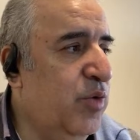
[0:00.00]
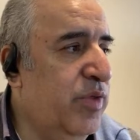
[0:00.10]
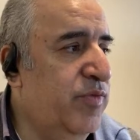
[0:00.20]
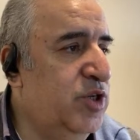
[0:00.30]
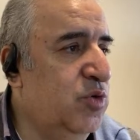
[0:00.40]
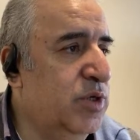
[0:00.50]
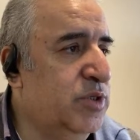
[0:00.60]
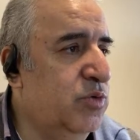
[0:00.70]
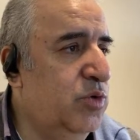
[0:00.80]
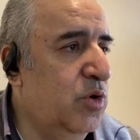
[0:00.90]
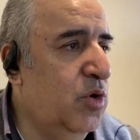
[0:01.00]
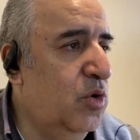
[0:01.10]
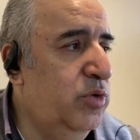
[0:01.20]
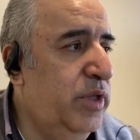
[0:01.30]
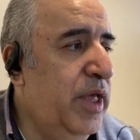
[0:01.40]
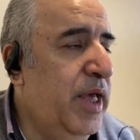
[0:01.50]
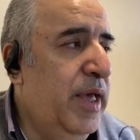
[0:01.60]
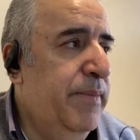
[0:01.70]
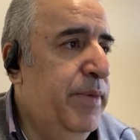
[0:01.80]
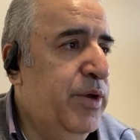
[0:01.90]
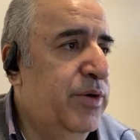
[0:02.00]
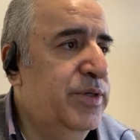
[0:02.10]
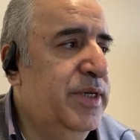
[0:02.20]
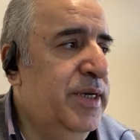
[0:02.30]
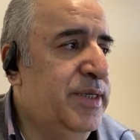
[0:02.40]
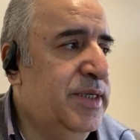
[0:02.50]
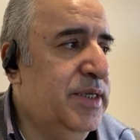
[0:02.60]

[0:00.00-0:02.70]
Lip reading: with Visual Studio Code, because it